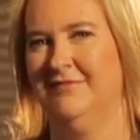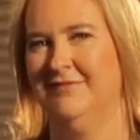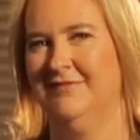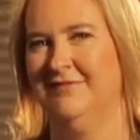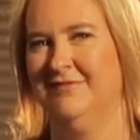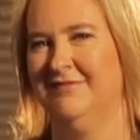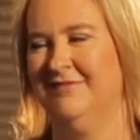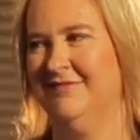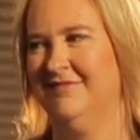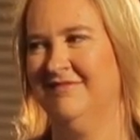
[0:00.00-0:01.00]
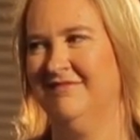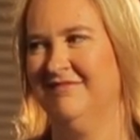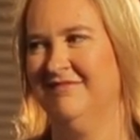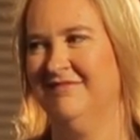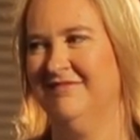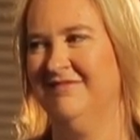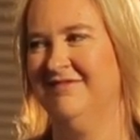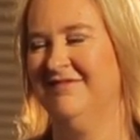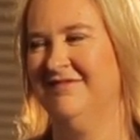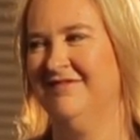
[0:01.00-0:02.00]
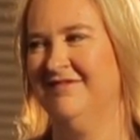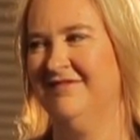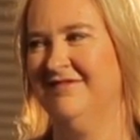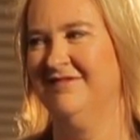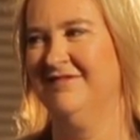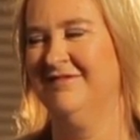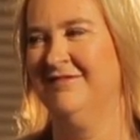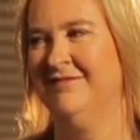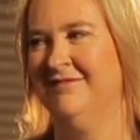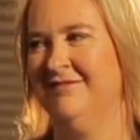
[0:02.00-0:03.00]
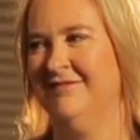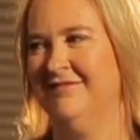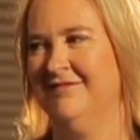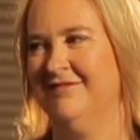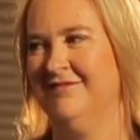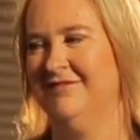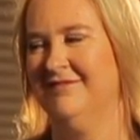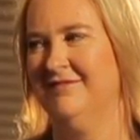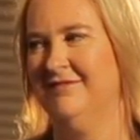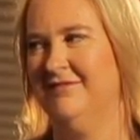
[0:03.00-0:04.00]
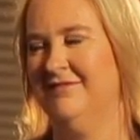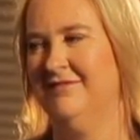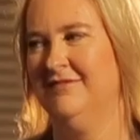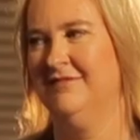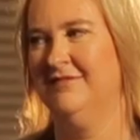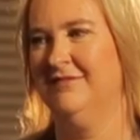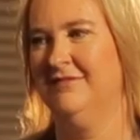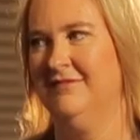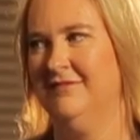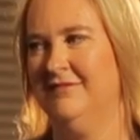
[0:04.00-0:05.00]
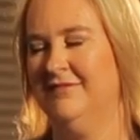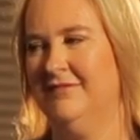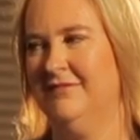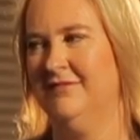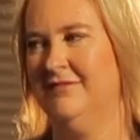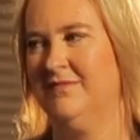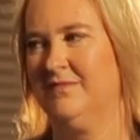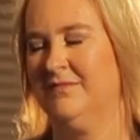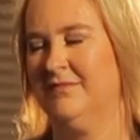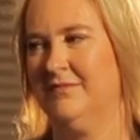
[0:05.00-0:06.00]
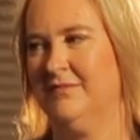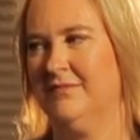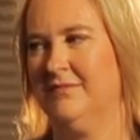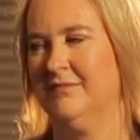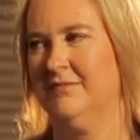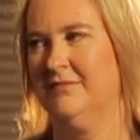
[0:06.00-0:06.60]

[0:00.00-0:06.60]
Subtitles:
(not speaking)